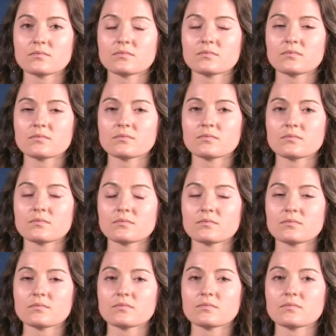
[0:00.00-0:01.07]

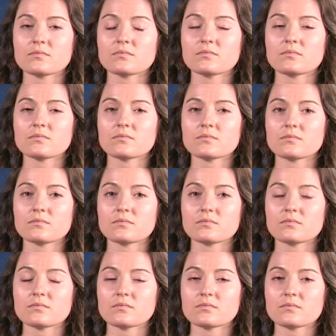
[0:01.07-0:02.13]

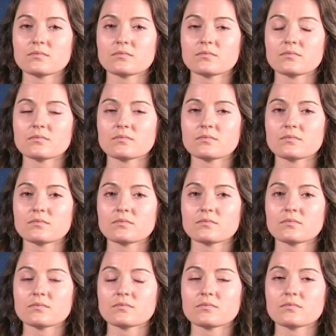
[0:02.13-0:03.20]

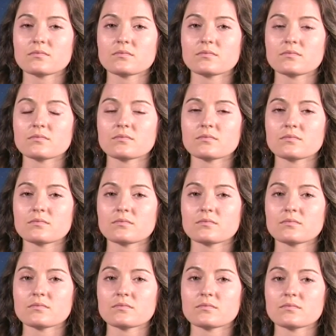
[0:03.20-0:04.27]

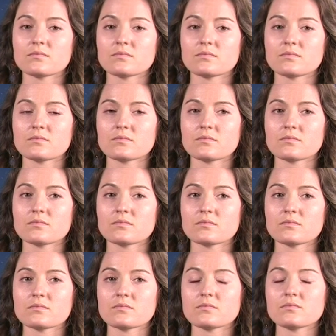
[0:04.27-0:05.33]

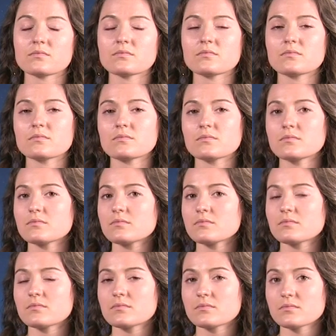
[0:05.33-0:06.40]

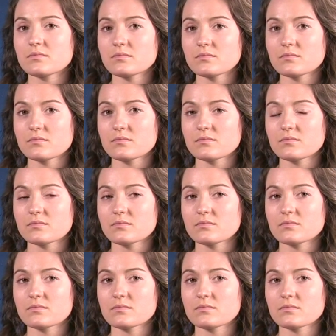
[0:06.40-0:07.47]

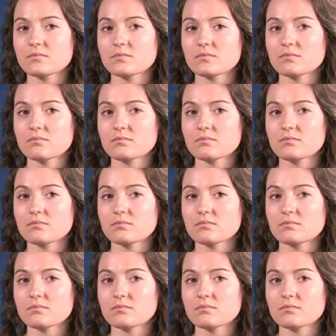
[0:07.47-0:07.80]
[no speech]